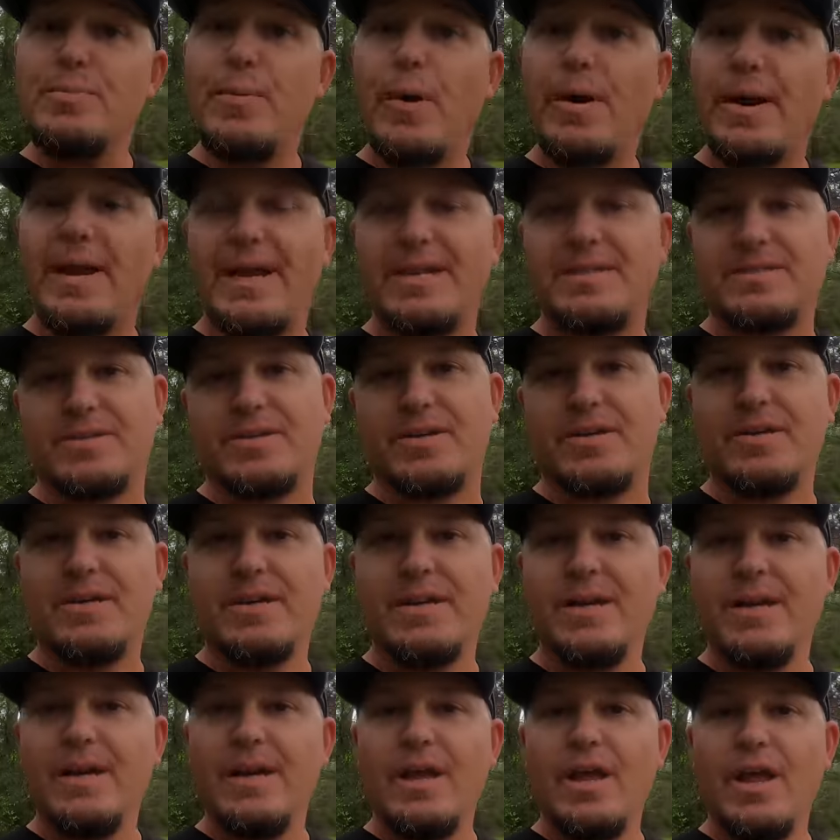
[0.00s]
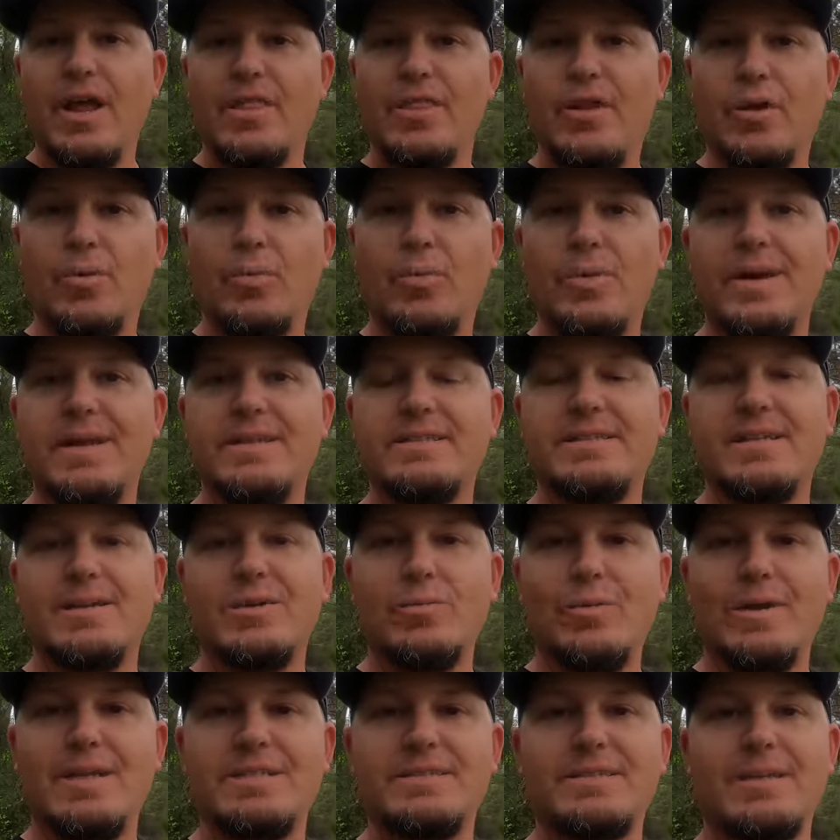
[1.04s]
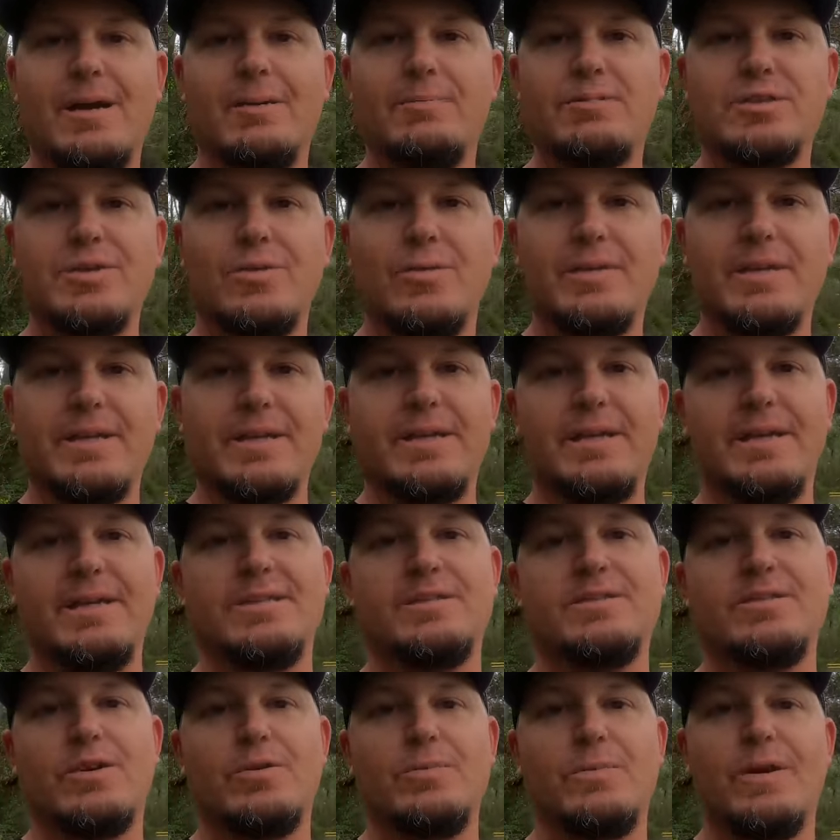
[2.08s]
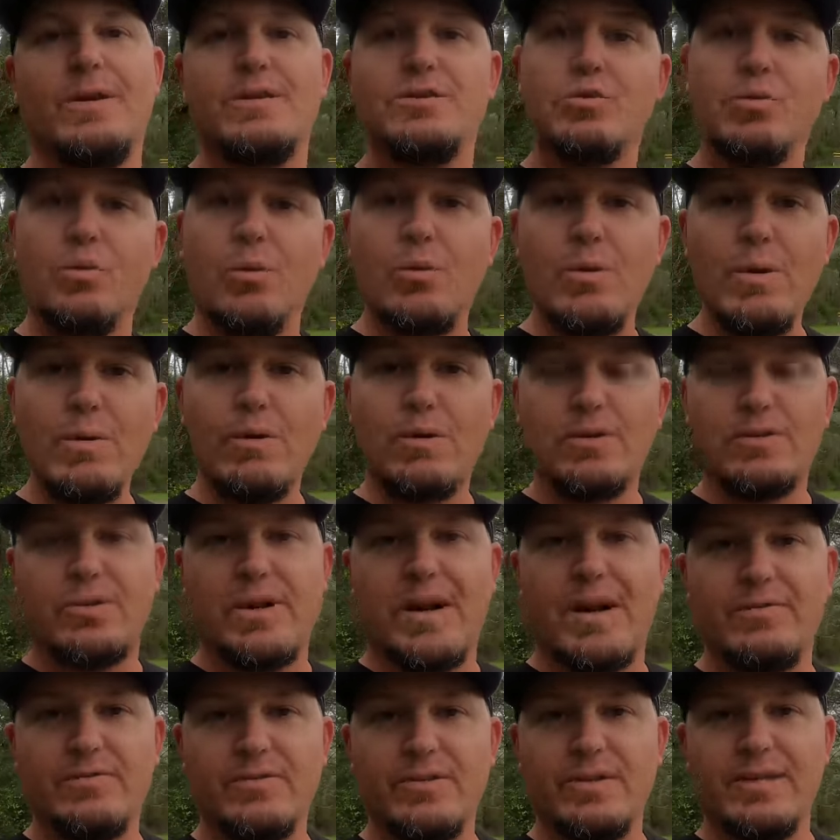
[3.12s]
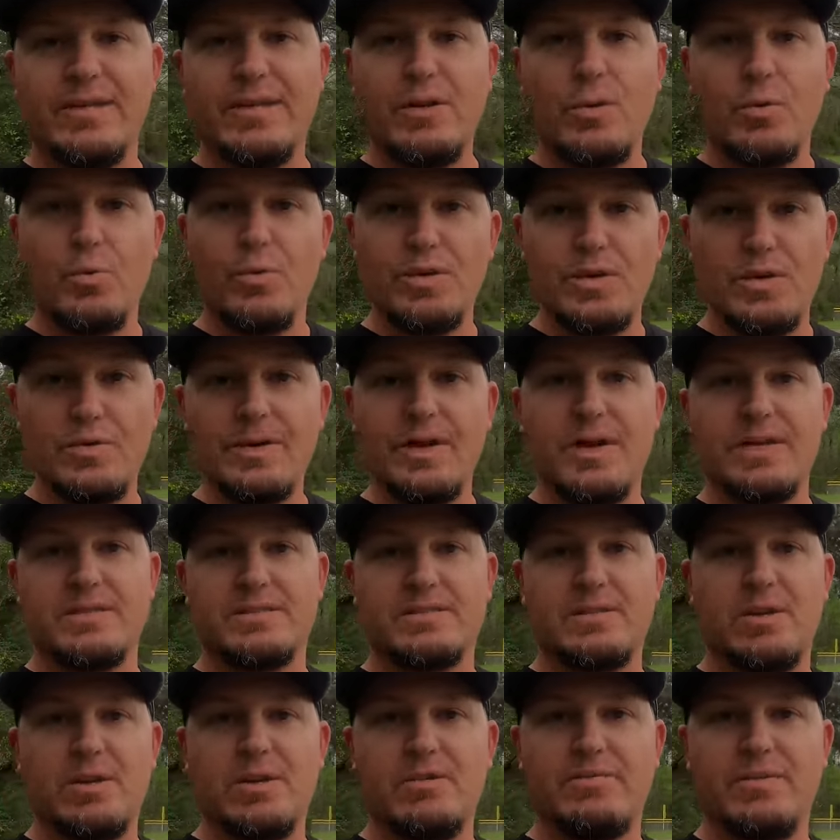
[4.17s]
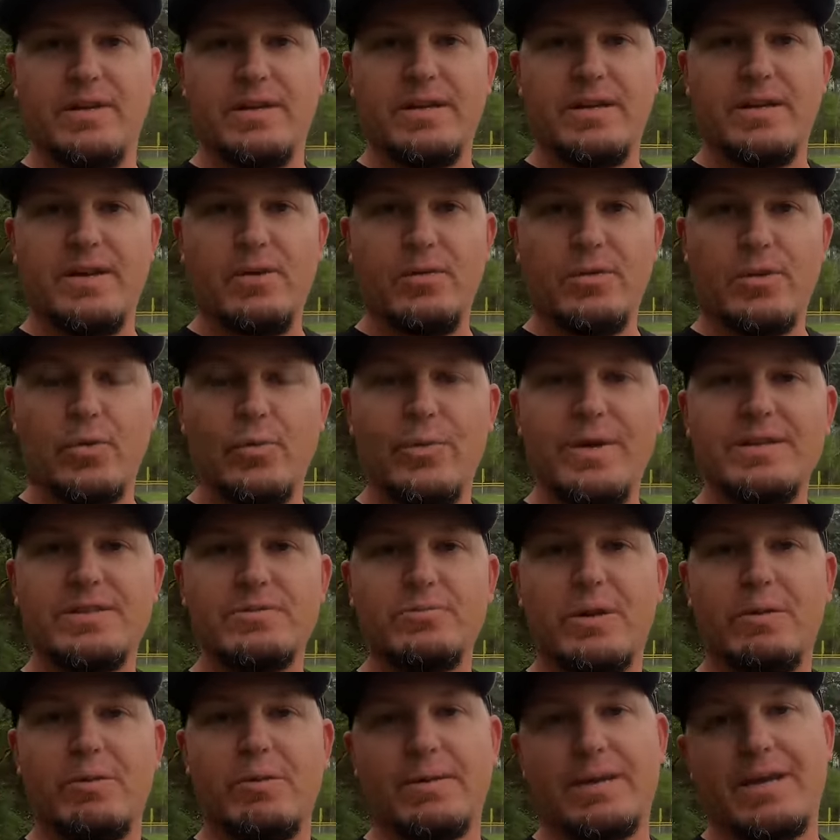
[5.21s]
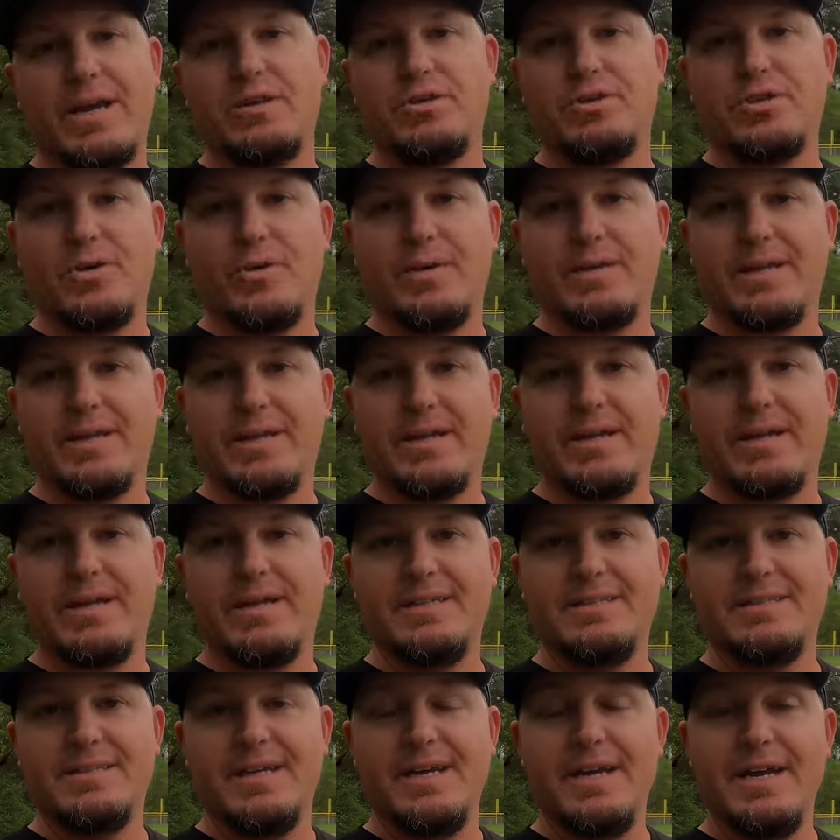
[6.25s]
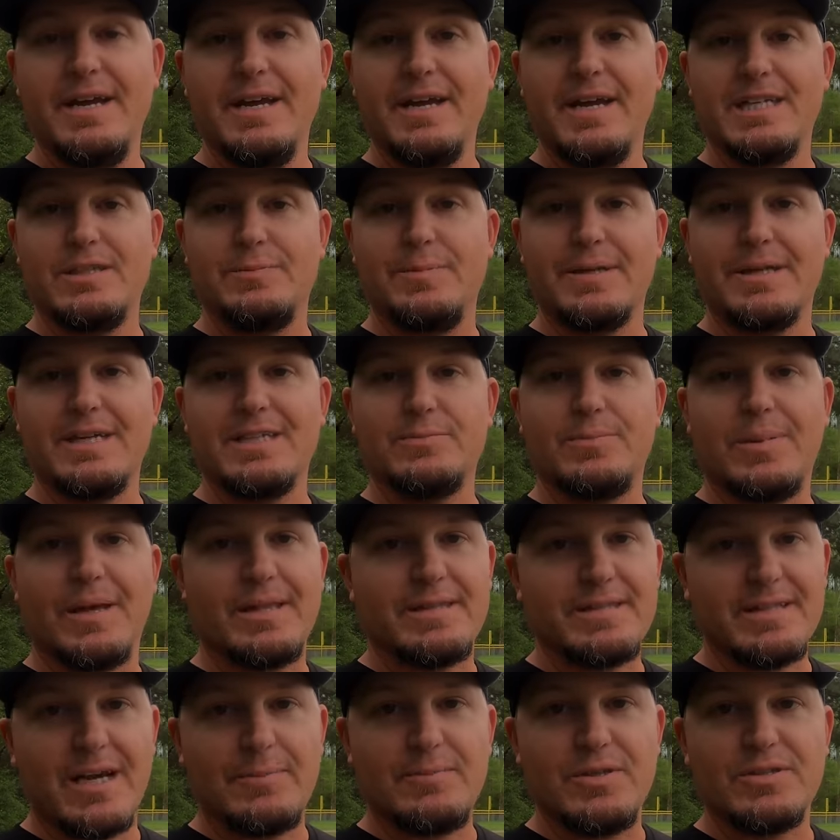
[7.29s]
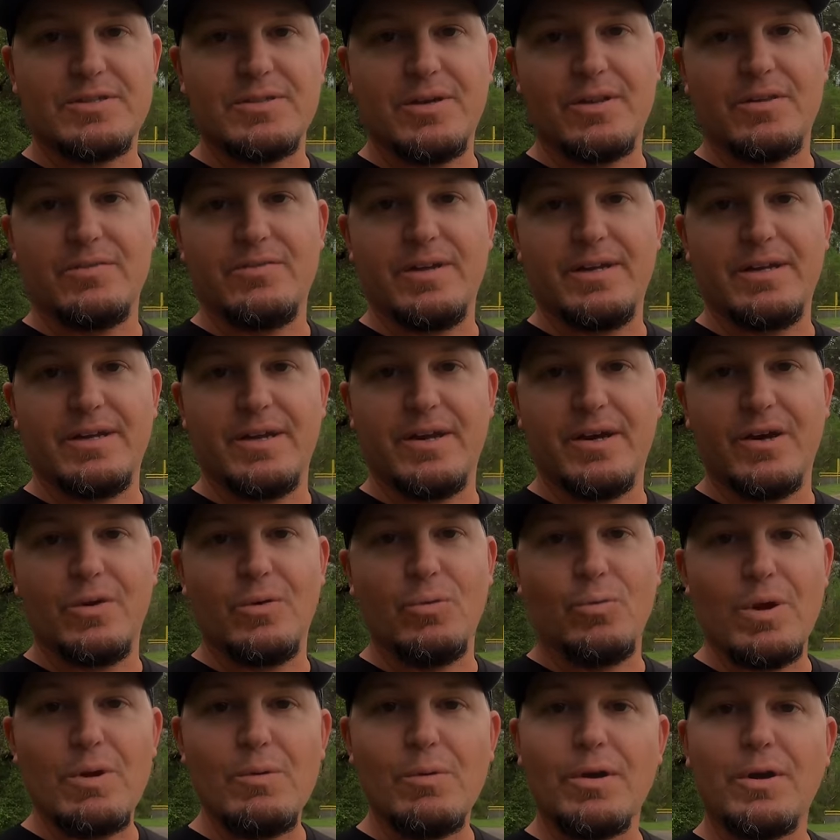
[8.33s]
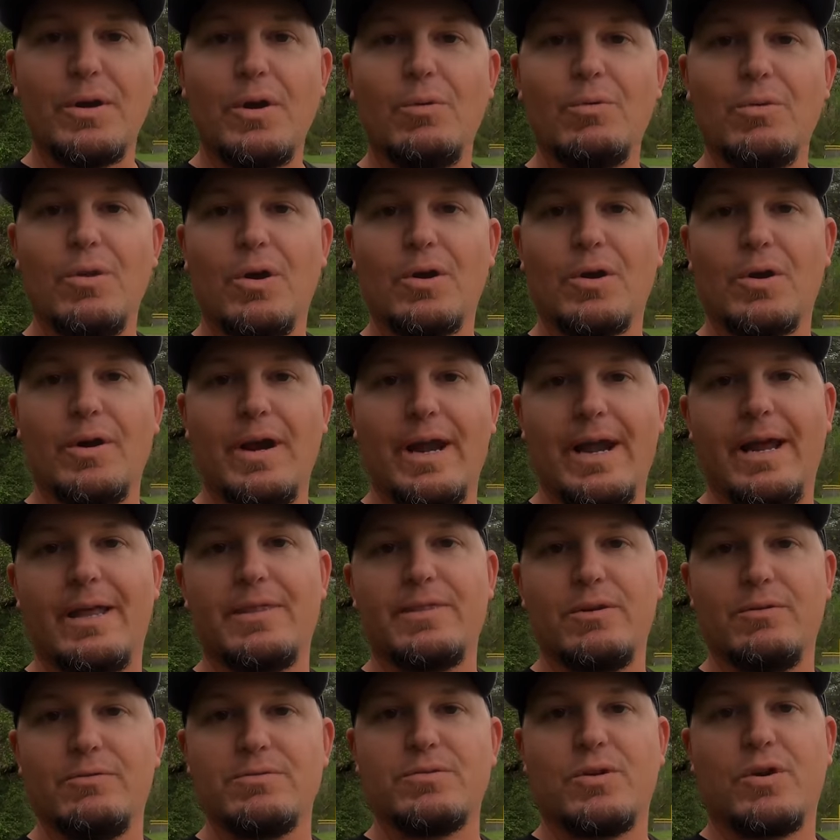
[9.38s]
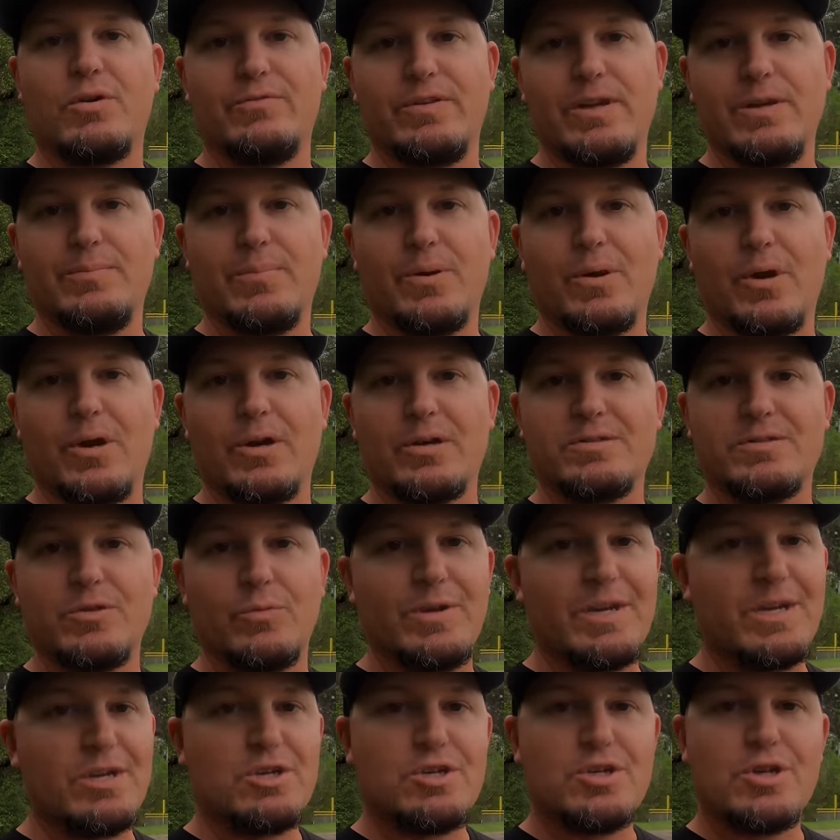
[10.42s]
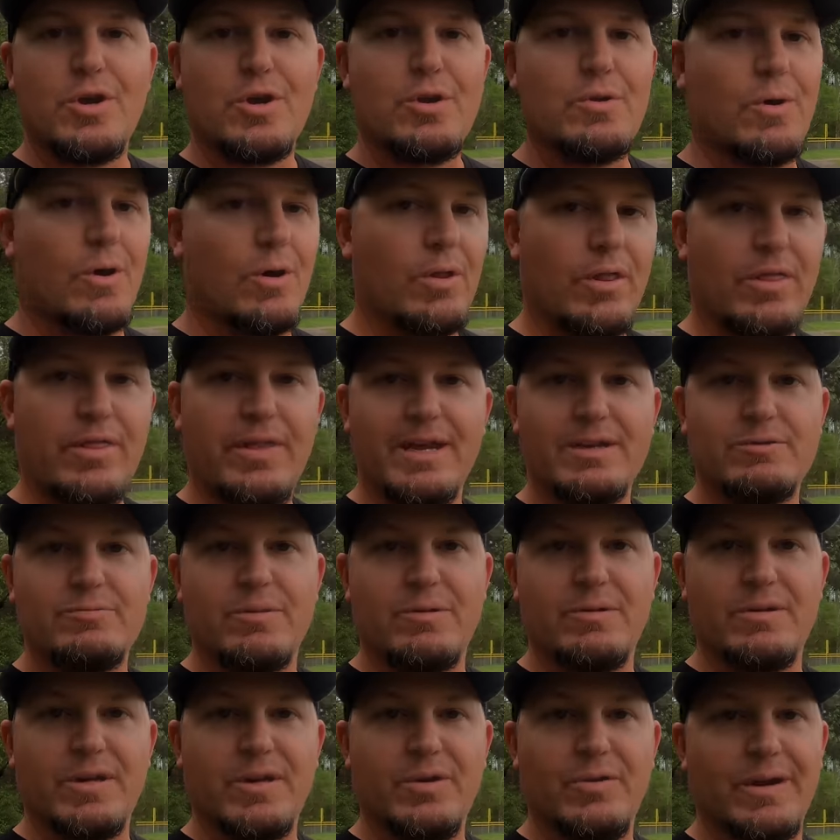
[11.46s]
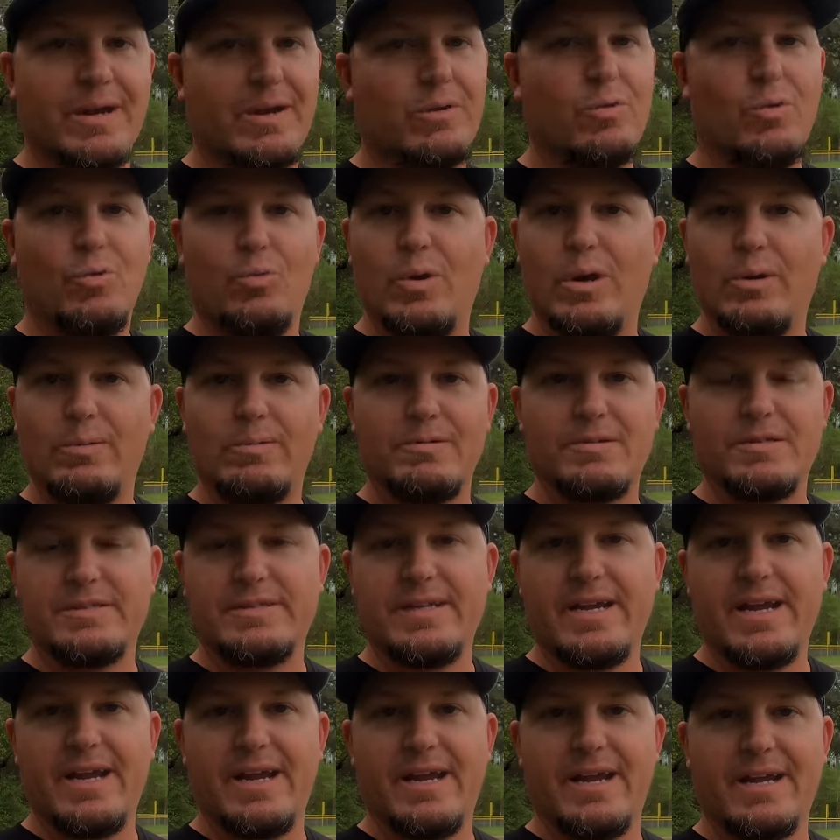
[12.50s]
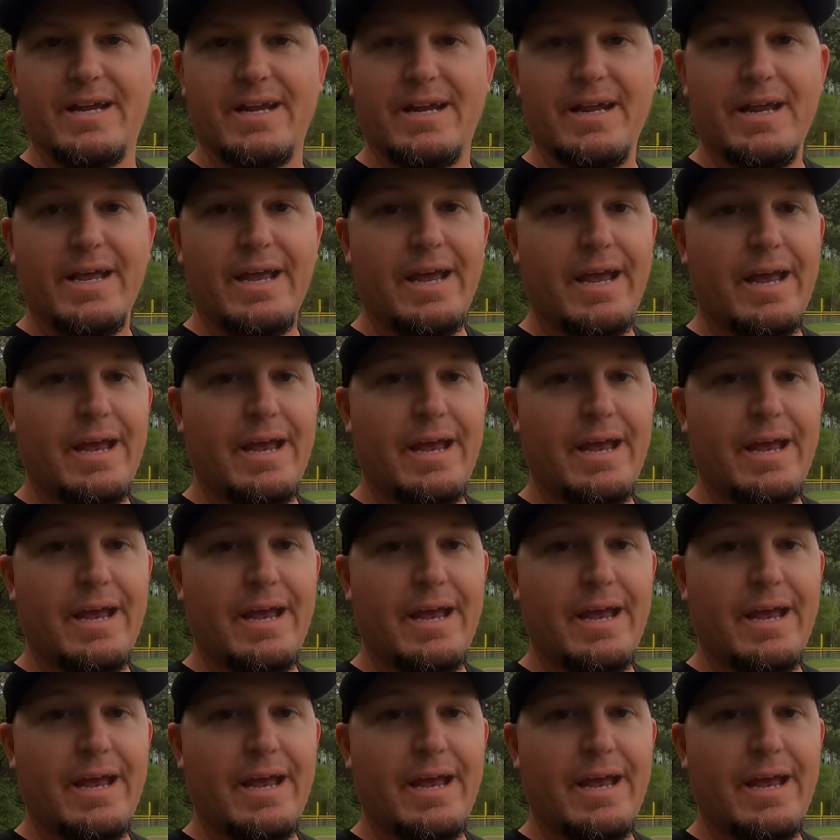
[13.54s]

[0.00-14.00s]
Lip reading: Two-part answer. The reason we stopped showing the kids so much when we were traveling, when you guys saw a video, the reason we were okay showing the kids is because by the time you saw the video, we were no longer at those RV parks. So we could show you all the things we were doing, where we were staying.